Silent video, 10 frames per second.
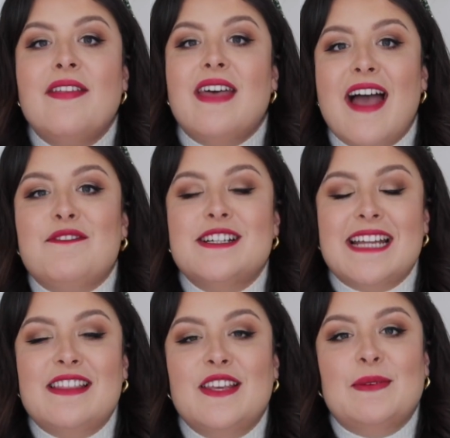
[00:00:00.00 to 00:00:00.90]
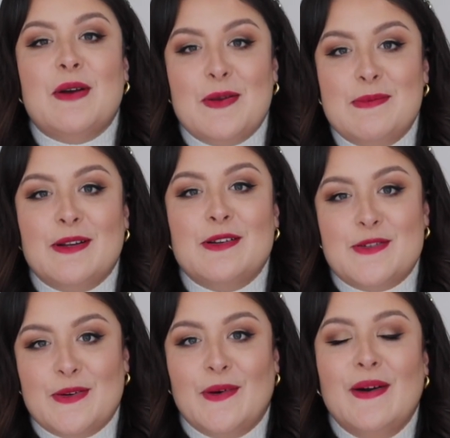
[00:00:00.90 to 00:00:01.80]
that every day that you open a
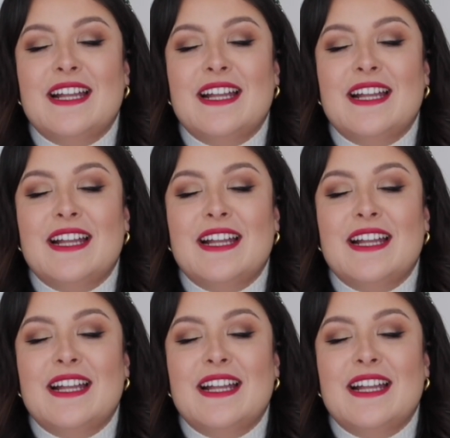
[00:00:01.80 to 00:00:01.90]
door,